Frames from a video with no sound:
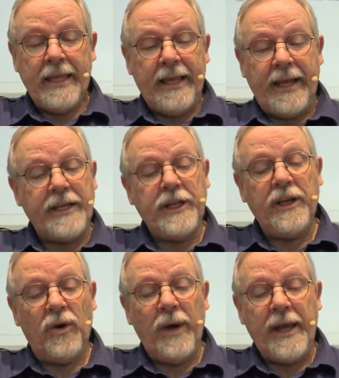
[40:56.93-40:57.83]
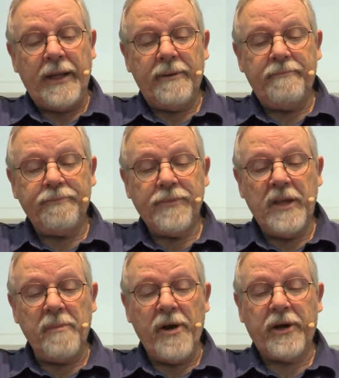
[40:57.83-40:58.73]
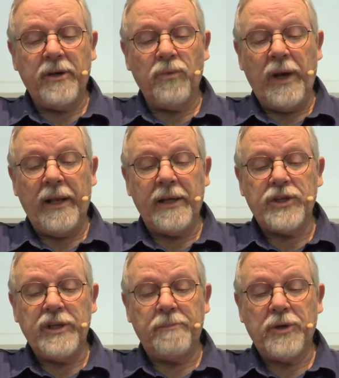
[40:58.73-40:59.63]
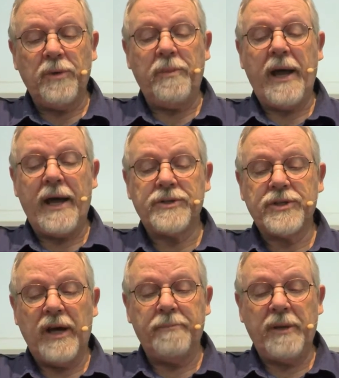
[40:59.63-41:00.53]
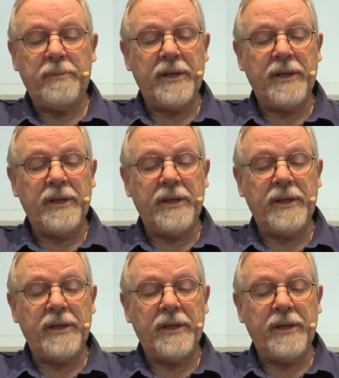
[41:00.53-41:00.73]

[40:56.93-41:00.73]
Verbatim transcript: In eighteen oh eight, the American whaling ship Topaz stopped at